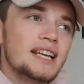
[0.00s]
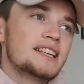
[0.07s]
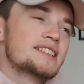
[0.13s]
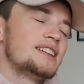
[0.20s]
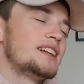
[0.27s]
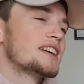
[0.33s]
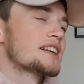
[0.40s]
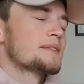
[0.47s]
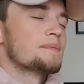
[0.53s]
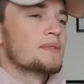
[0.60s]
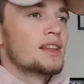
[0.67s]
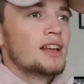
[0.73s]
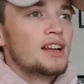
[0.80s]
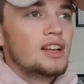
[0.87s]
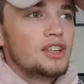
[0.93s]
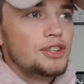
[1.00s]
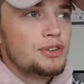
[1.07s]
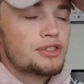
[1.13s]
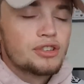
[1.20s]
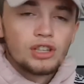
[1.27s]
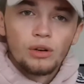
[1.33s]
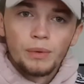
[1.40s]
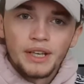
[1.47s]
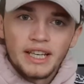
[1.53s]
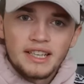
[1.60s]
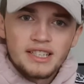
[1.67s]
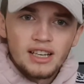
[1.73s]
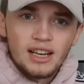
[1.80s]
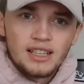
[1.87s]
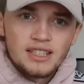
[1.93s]
It's like, you saw when they
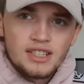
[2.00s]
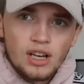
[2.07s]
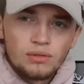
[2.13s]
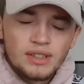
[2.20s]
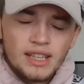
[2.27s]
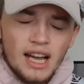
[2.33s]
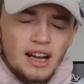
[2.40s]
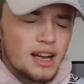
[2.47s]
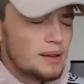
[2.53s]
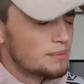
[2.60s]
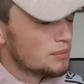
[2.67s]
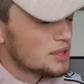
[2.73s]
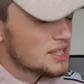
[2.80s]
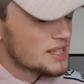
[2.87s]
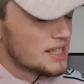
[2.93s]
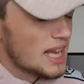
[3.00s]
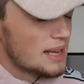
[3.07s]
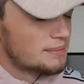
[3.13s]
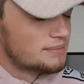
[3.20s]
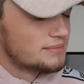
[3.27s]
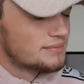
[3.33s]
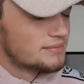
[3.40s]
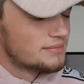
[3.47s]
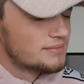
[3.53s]
sold that, what's his name?